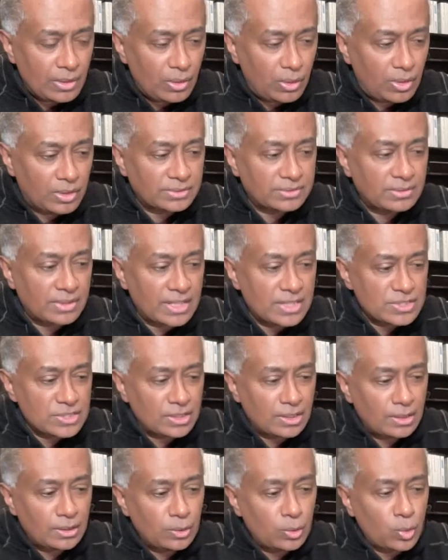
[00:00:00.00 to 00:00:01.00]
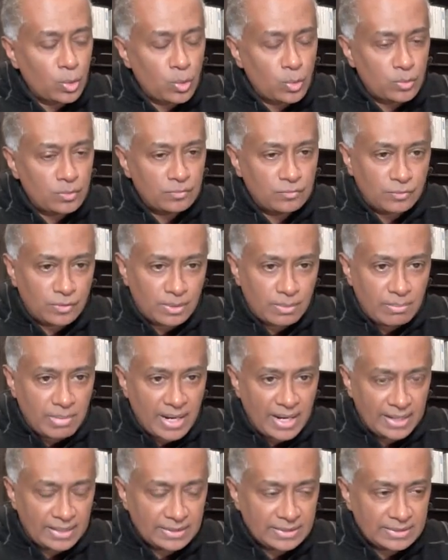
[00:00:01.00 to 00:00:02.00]
authorizing a loan for a
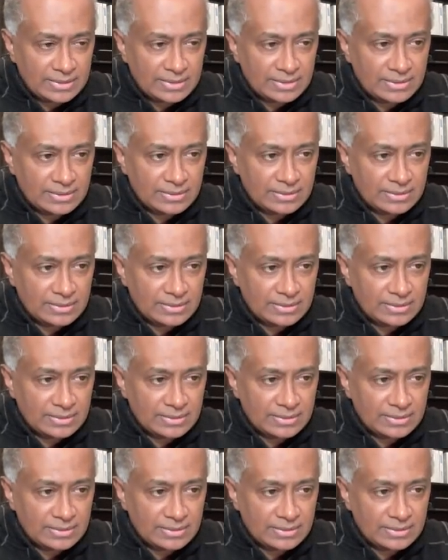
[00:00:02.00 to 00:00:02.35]
bank